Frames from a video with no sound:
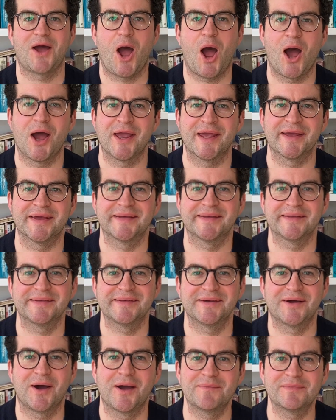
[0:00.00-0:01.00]
Hi,
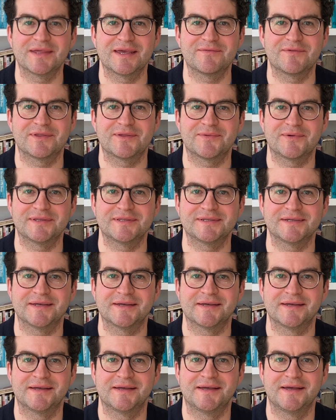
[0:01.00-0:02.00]
I'm David De Winter,
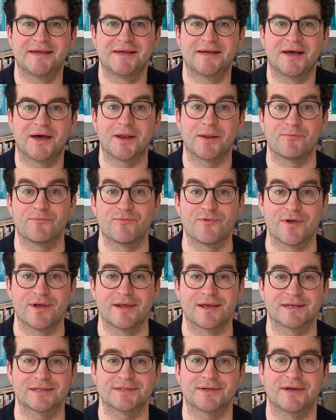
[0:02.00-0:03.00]
and I'm
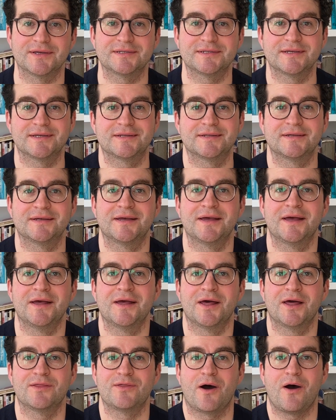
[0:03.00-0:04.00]
really excited
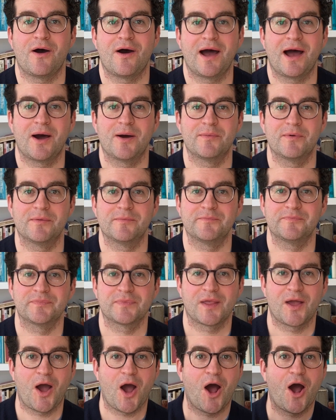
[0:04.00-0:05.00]
that our album,
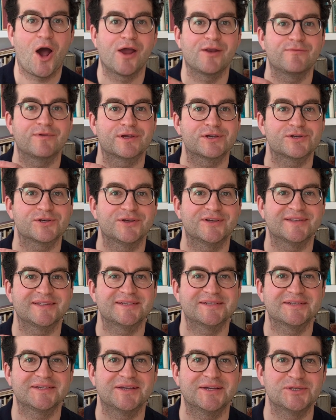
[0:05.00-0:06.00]
Heinrich
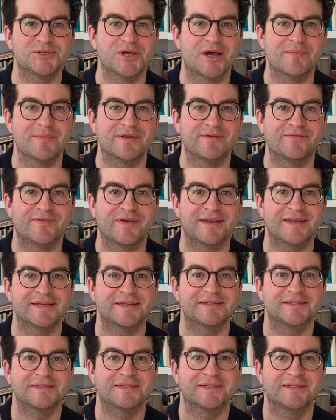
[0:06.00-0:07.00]
Schütz, The German in
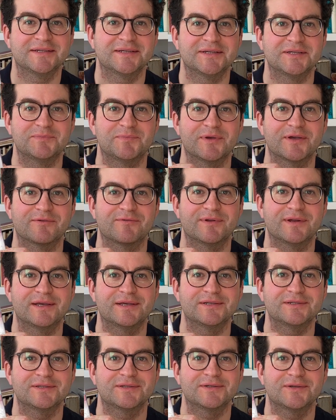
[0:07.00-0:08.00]
Venice, is being
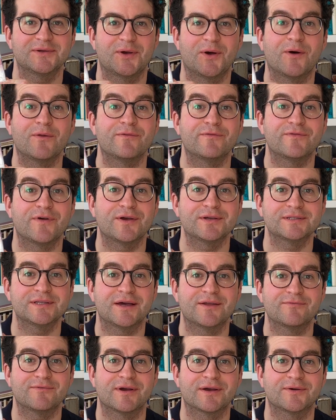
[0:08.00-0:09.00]
released on First
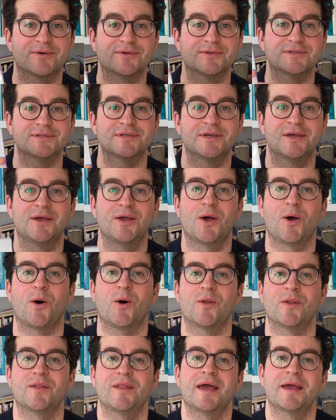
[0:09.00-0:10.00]
Hand Records
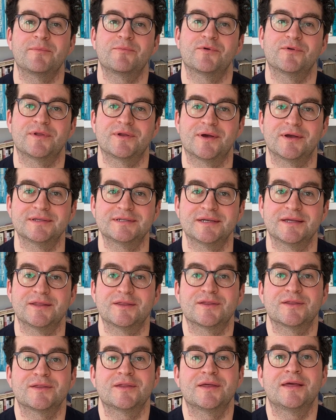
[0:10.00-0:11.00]
on April the 19th
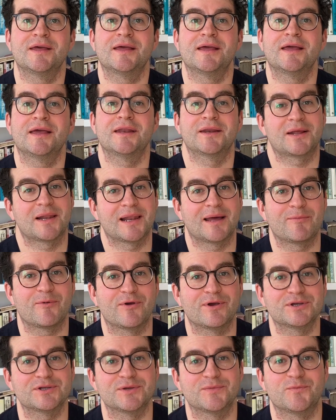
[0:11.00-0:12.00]
in
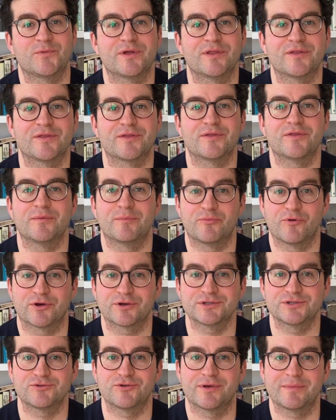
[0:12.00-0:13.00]
collaboration with the Brook
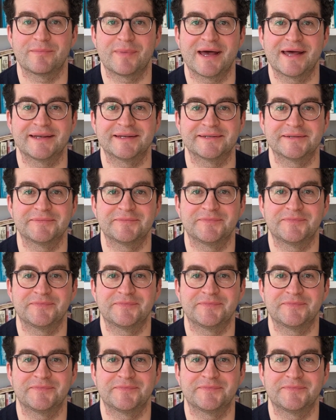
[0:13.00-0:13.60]
Street Band.